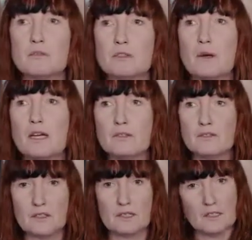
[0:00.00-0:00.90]
space
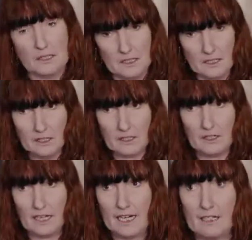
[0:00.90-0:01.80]
for
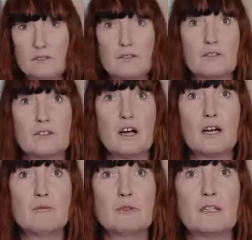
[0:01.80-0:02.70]
creative
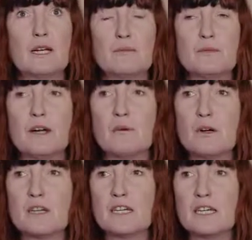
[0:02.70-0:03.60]
types. I
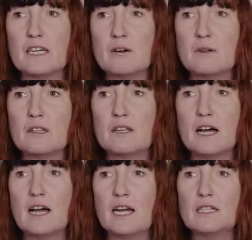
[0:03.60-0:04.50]
work here with
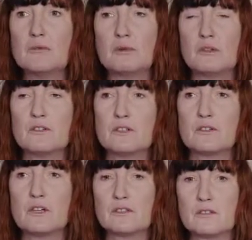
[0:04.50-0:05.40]
Esem
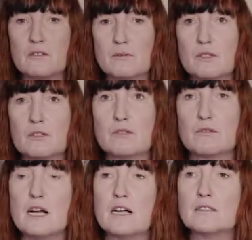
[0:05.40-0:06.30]
Construction, which is
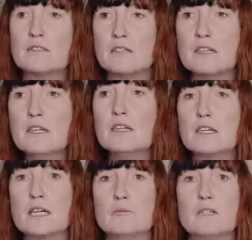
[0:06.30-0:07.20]
Ran's
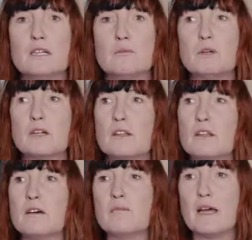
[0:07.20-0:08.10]
company. I'm one of
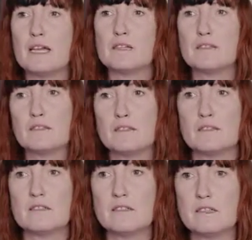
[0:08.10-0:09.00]
the makers
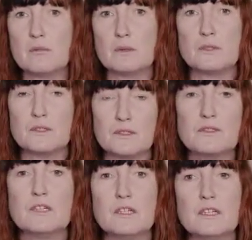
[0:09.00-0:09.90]
and set
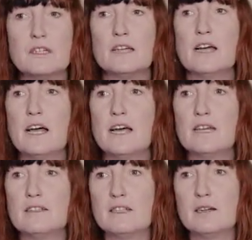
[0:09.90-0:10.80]
builders,
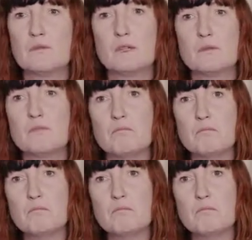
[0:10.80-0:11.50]
and one